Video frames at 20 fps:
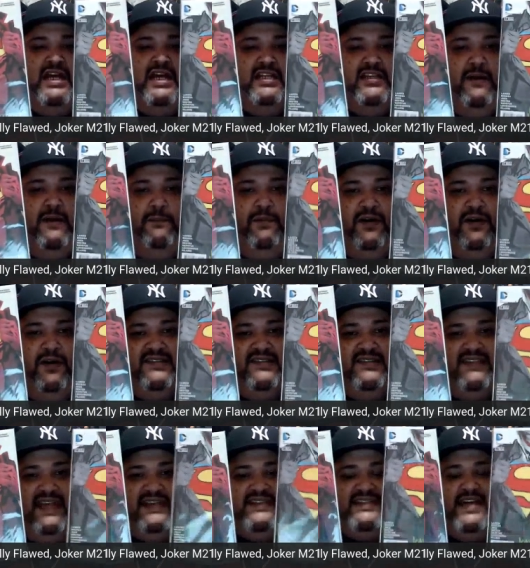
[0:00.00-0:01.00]
the
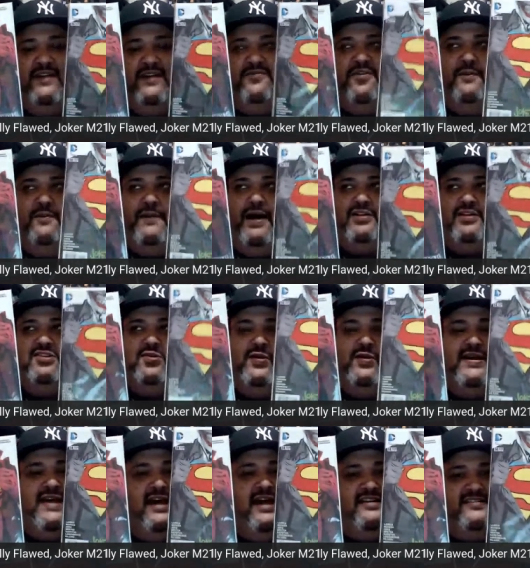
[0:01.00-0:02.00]
books they sell for about
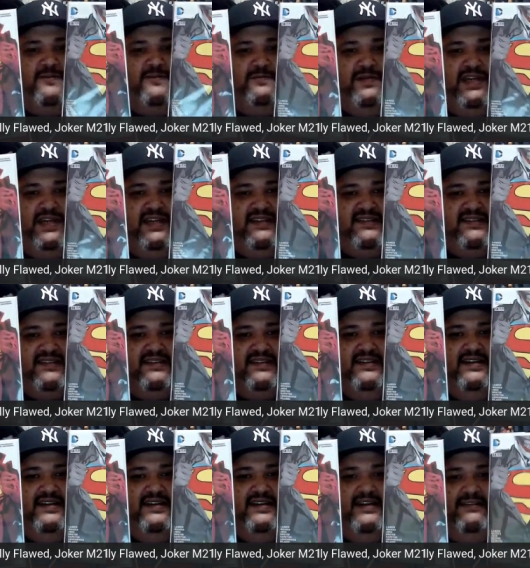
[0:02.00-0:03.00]
twenty dollars a piece.
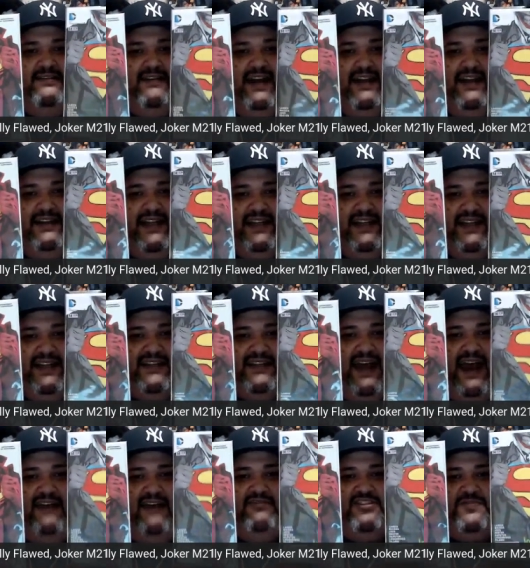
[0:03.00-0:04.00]
Yeah, right. Like that's
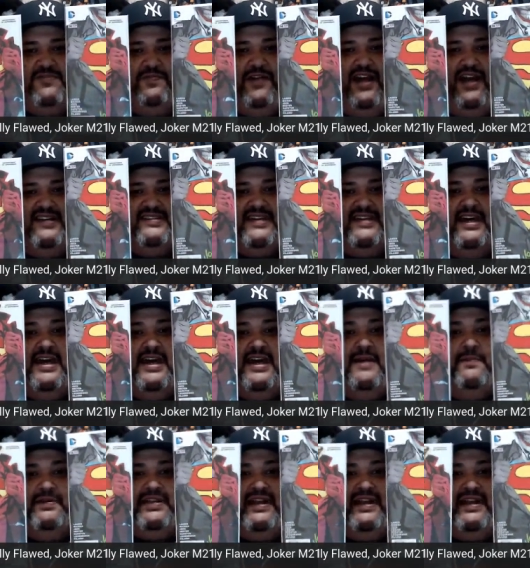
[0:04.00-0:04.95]
the average price. But then